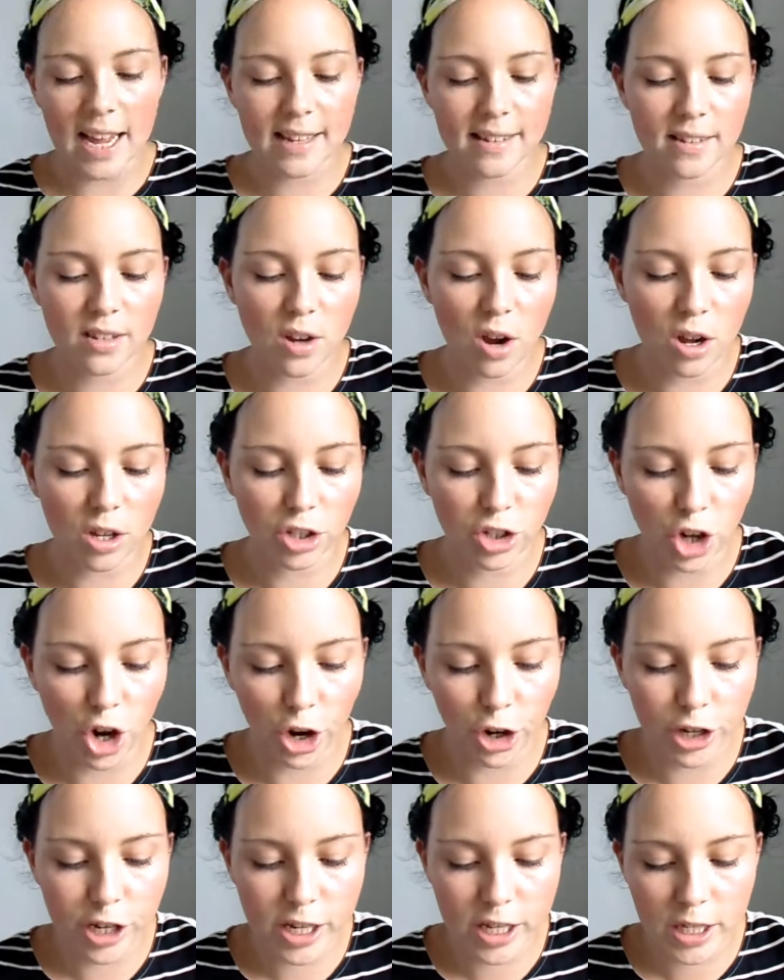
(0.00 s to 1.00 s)
It's got
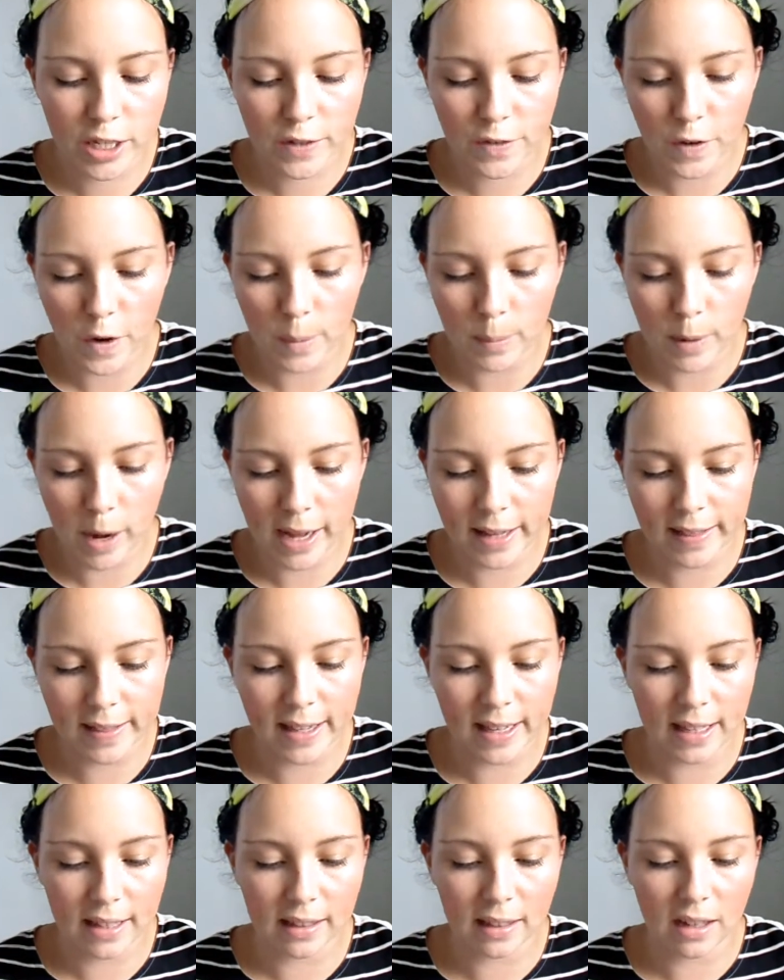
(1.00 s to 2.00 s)
tokens from like
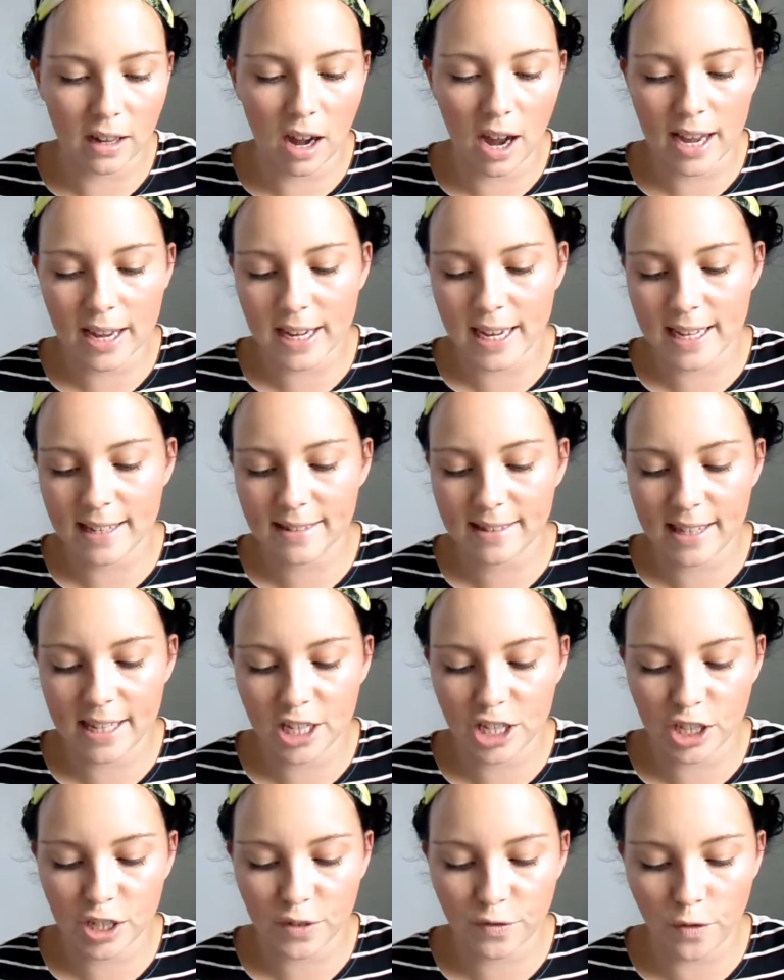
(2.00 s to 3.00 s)
I guess they're
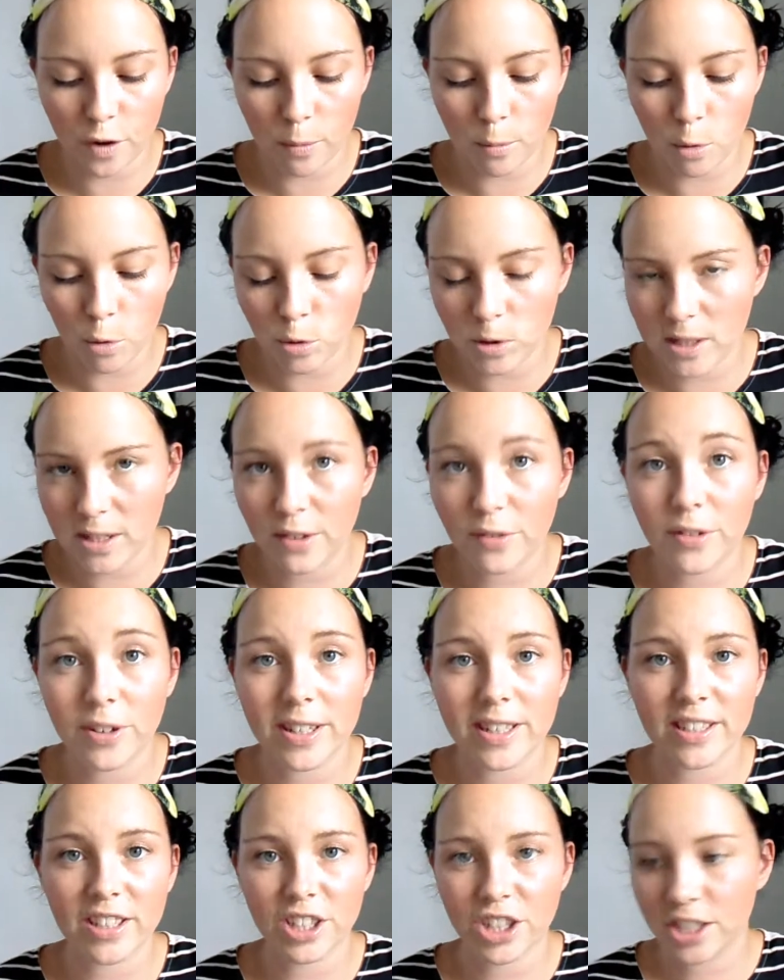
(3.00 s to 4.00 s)
just from all the different
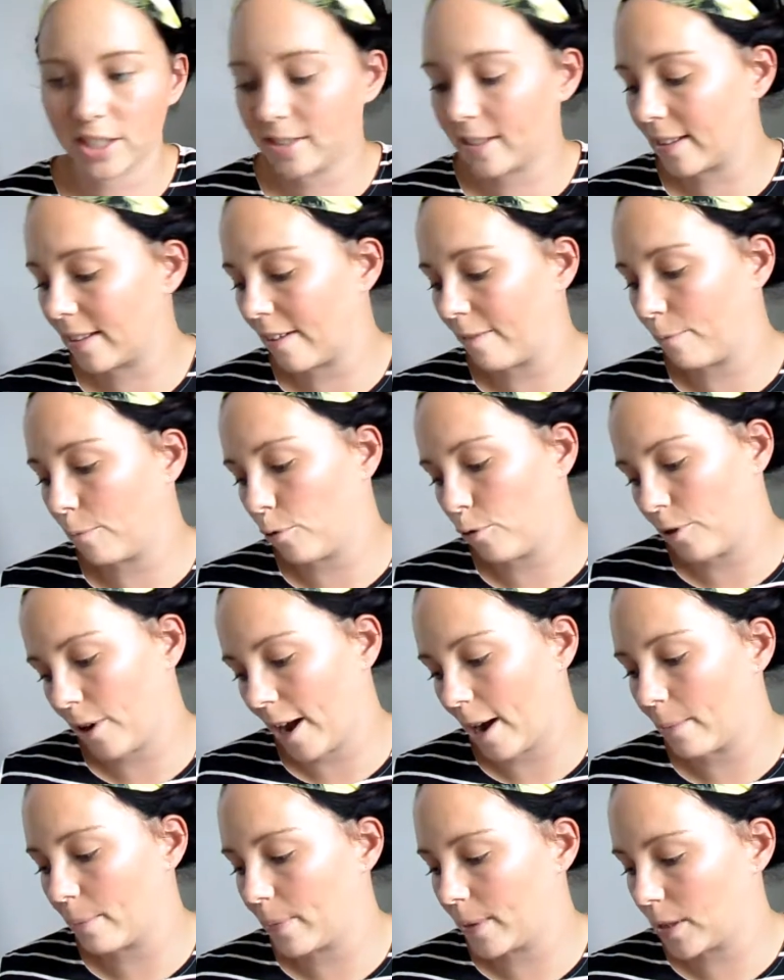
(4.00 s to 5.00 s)
editions that they've brought
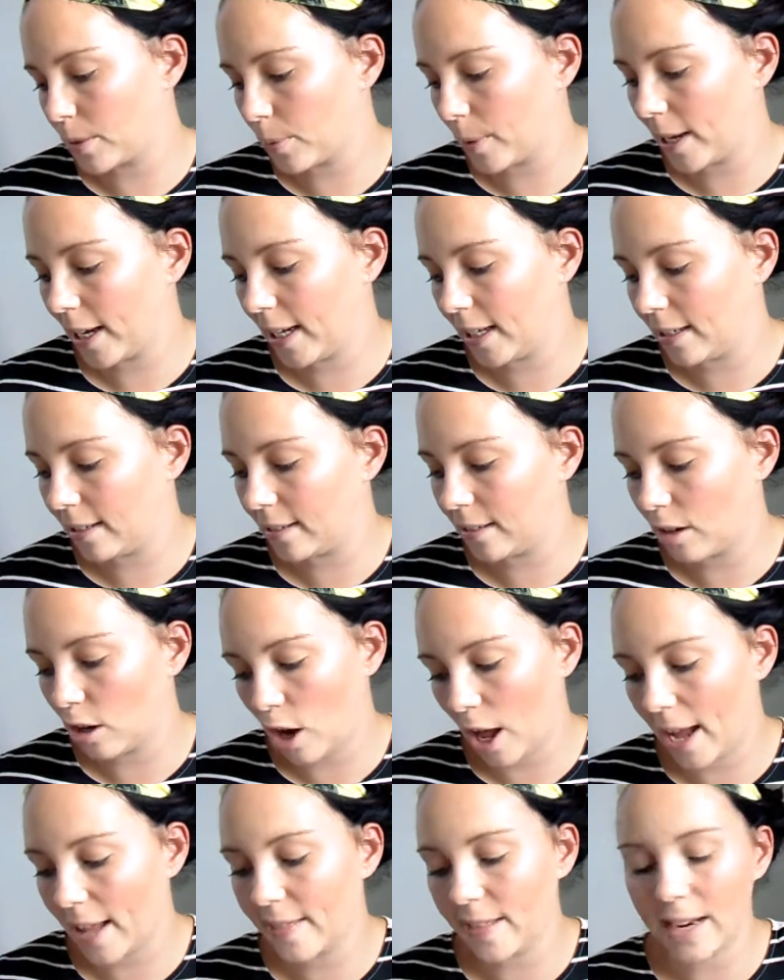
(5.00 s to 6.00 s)
out between
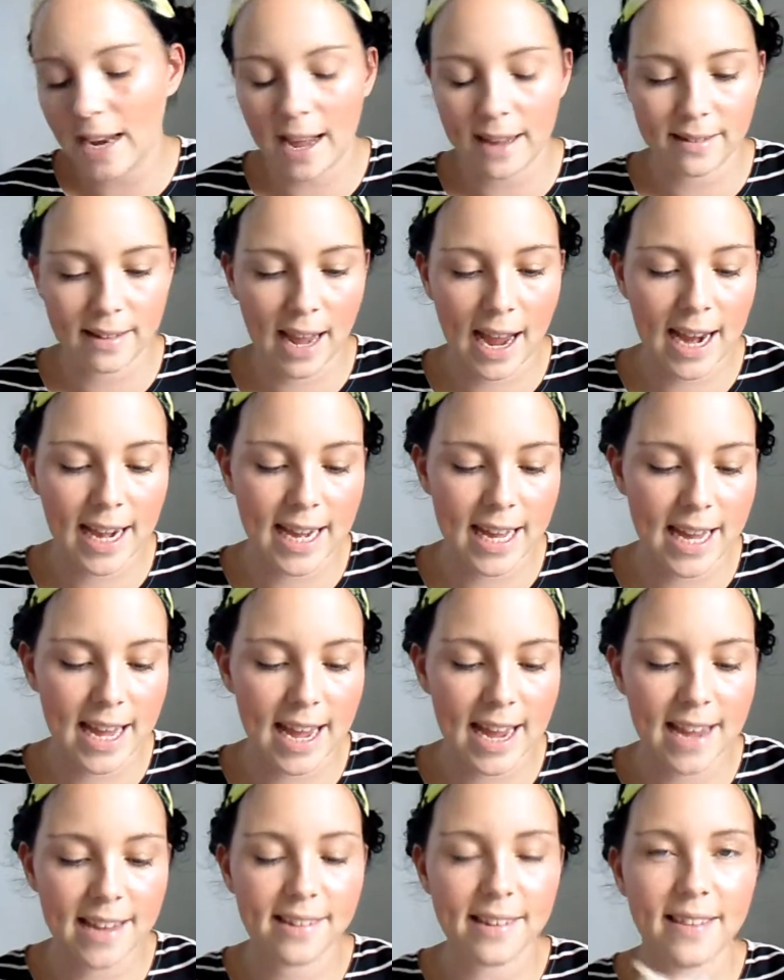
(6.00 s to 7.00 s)
like in the last 80
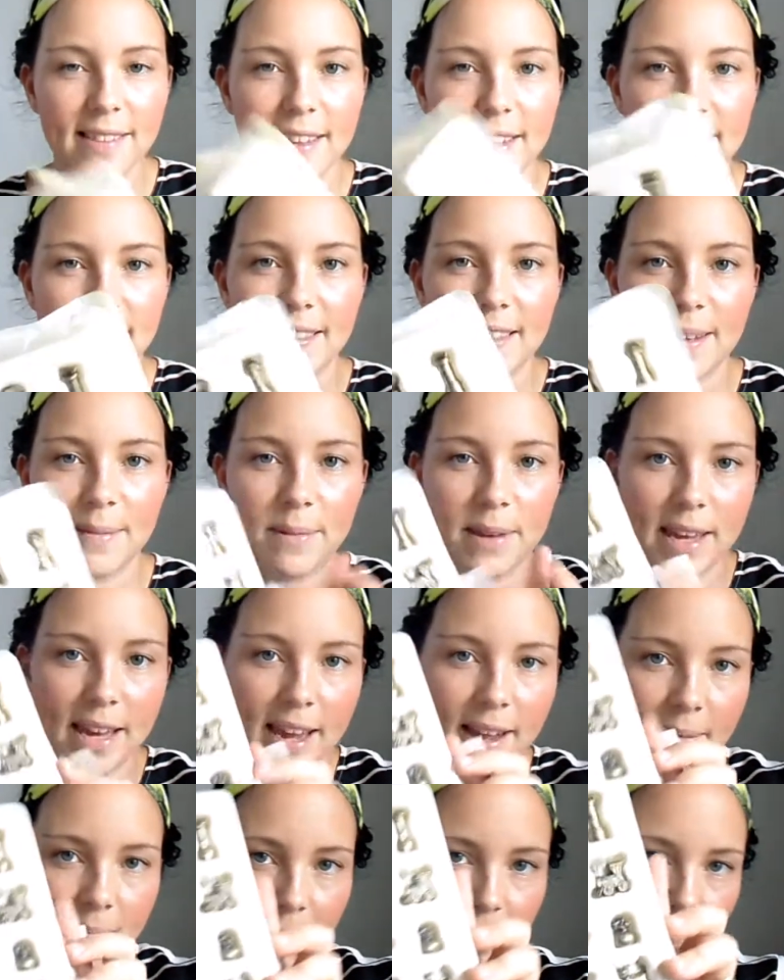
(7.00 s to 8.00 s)
years, and these are them
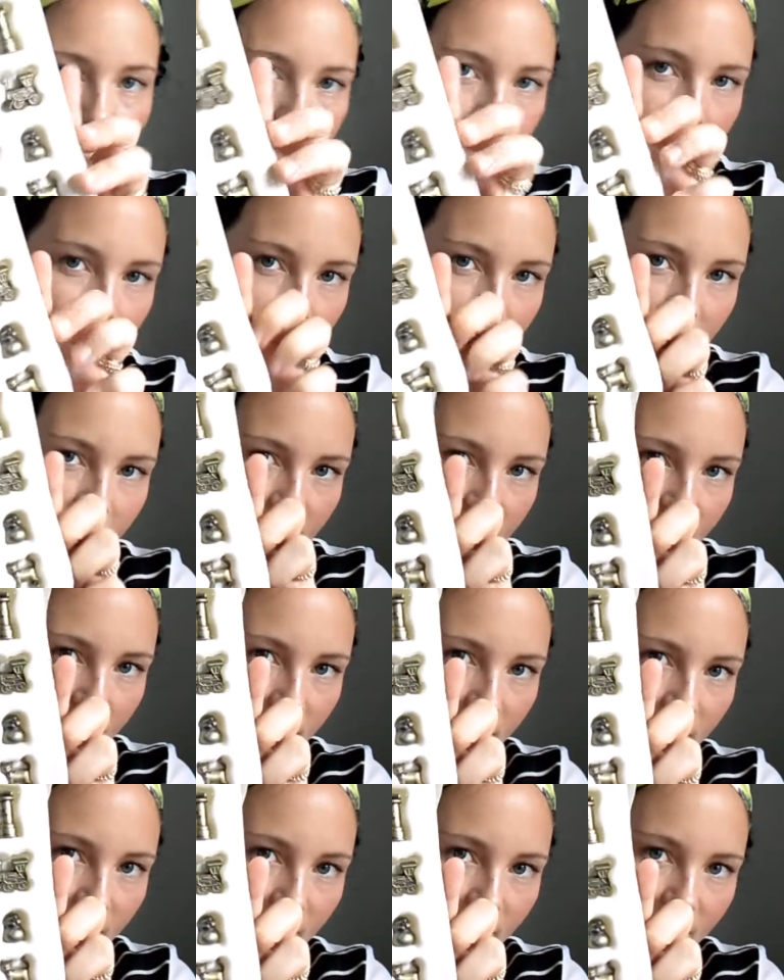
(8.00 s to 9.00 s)
here.
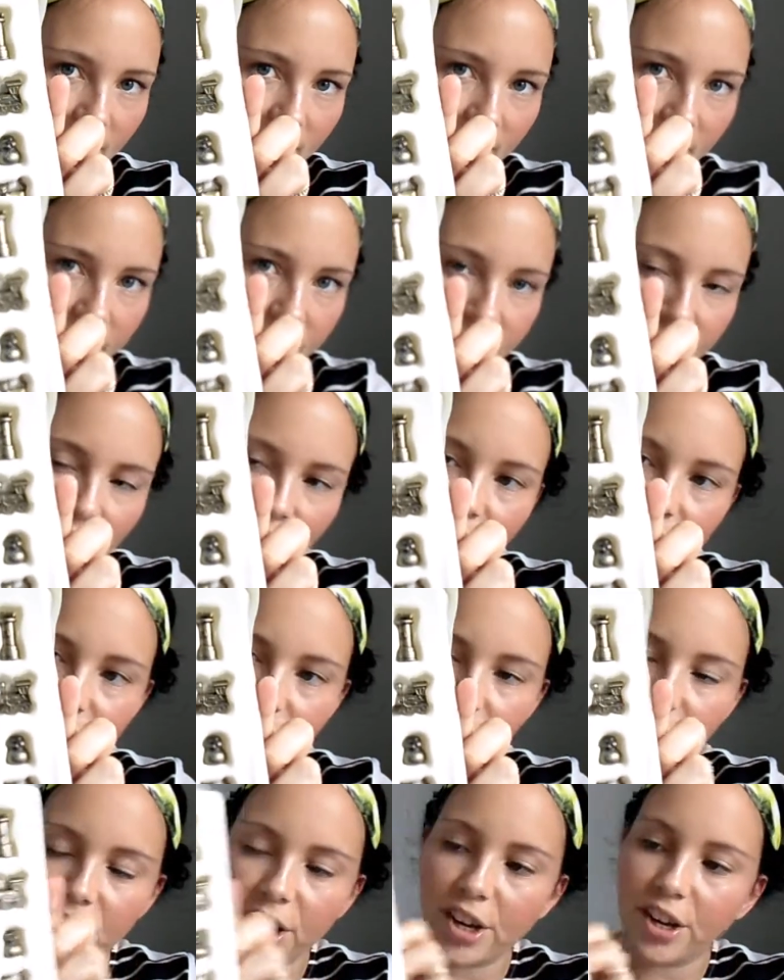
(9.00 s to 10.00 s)
They're so
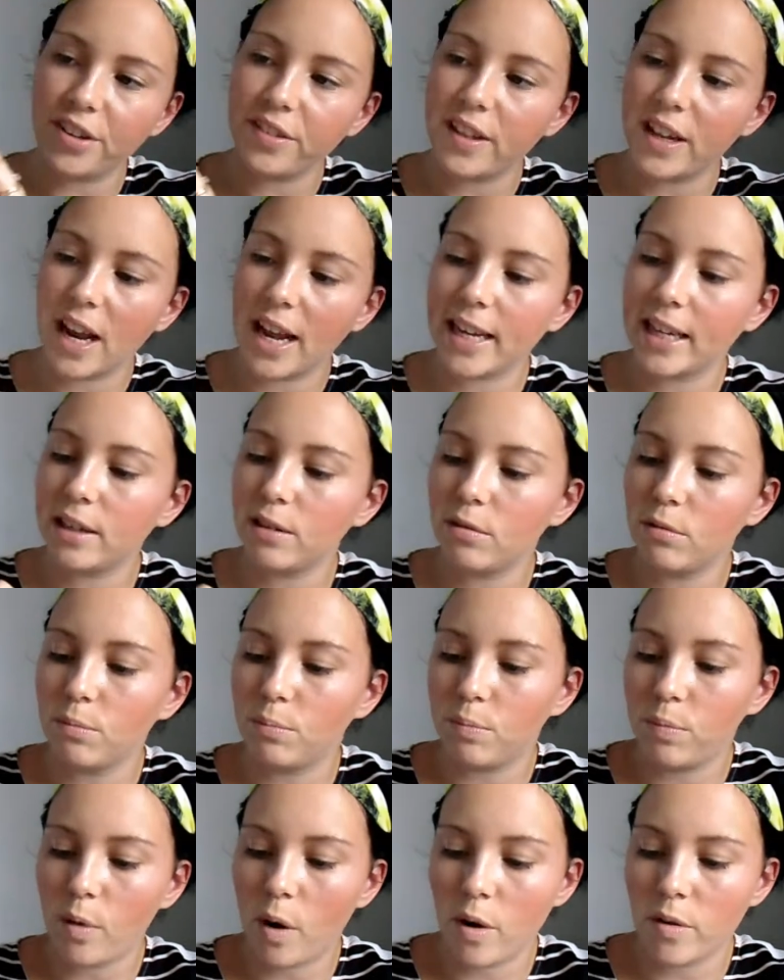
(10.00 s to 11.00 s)
cute. They're like little
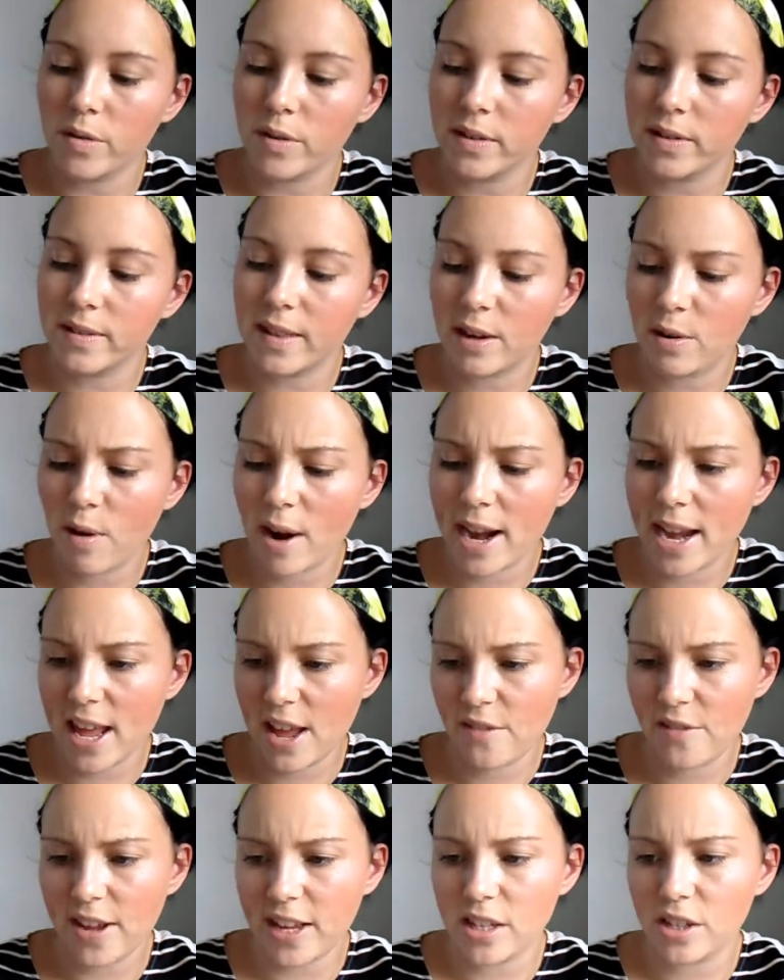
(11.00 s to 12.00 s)
bronze. They're quite
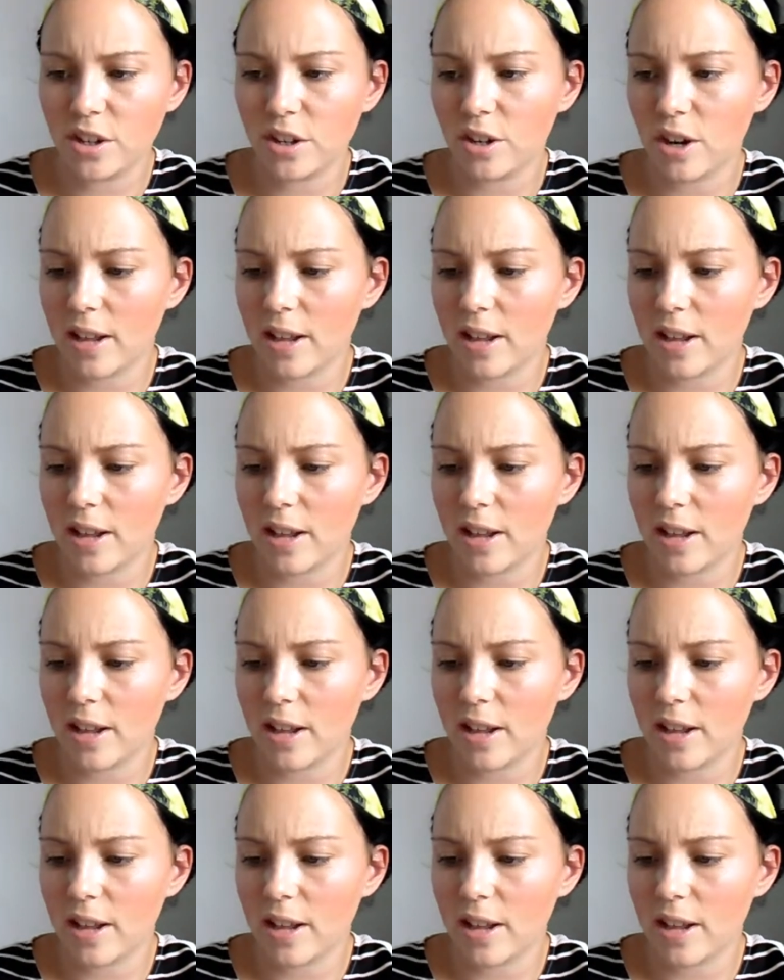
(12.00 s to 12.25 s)
heavy too.